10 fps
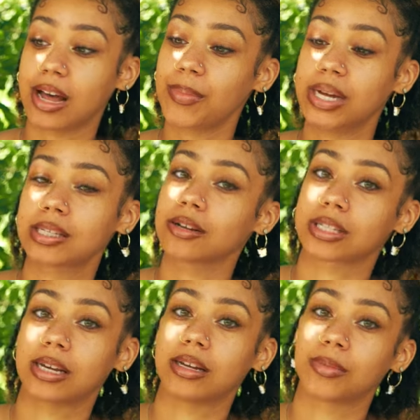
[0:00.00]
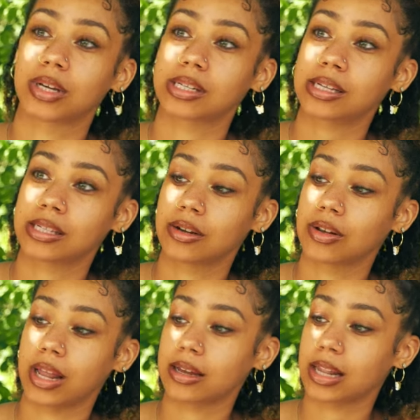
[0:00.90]
I might still say him because I still
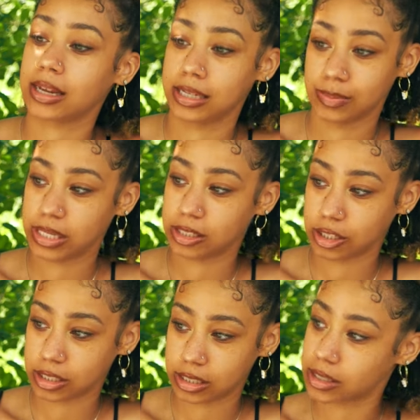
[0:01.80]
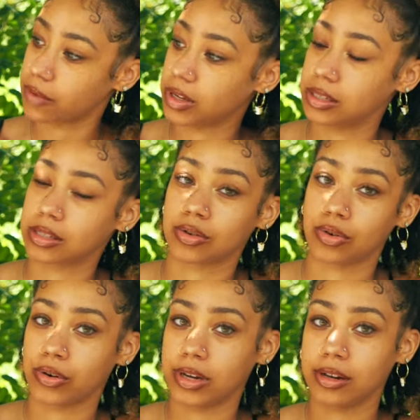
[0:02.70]
like his messages and stuff and his
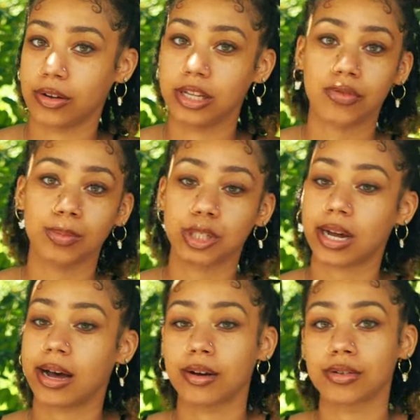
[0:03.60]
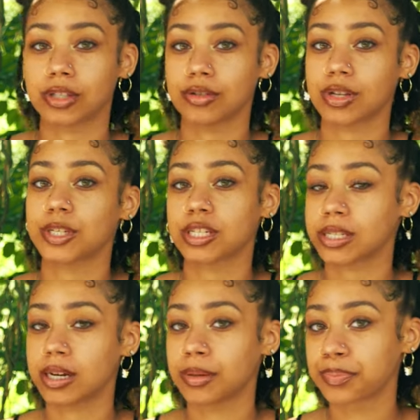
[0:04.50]
story. You know, he's from Chicago too, so I'm gonna just
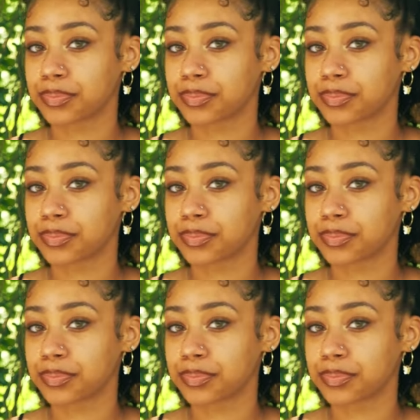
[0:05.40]
say him.